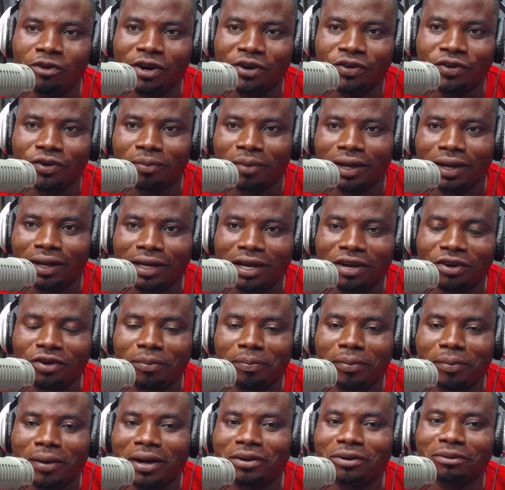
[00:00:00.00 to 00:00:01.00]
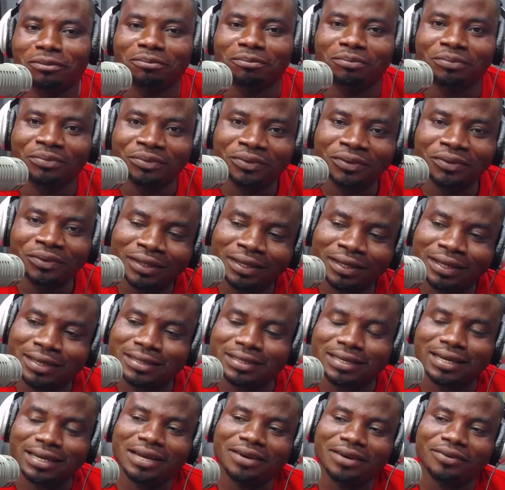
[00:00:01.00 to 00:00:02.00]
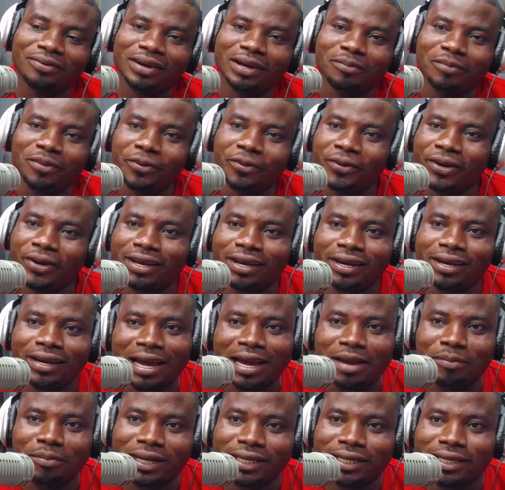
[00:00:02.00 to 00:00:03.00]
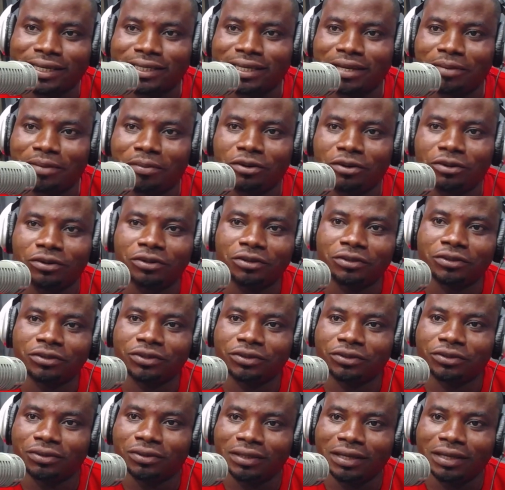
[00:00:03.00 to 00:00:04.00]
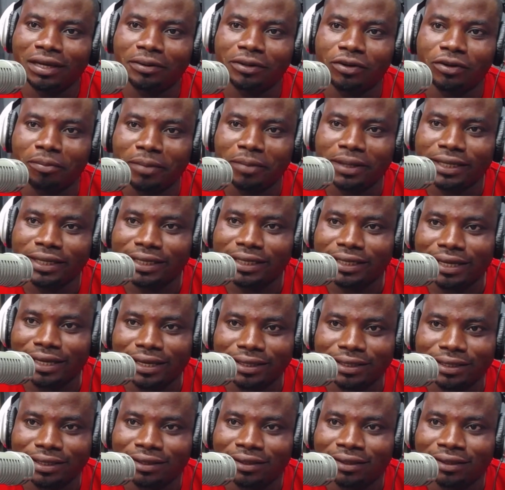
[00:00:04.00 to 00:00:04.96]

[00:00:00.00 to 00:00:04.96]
adwuma yankopo adom second round me win 9 matches able draw 2 adwuma be dead